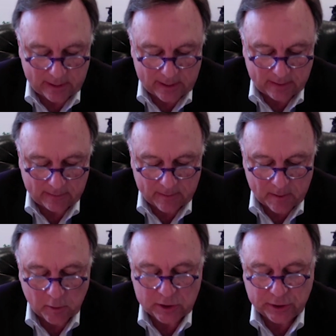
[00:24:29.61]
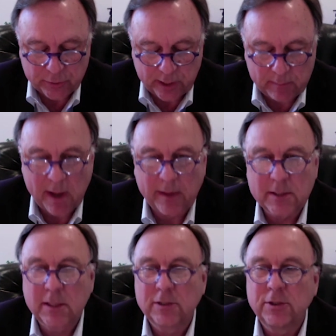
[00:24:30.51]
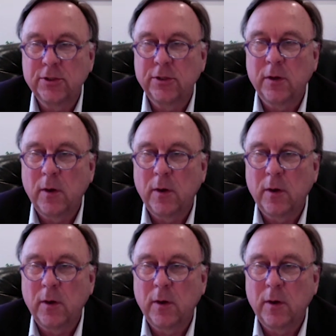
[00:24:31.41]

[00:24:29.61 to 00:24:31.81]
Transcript: I'm always intrigued by this because, as you know,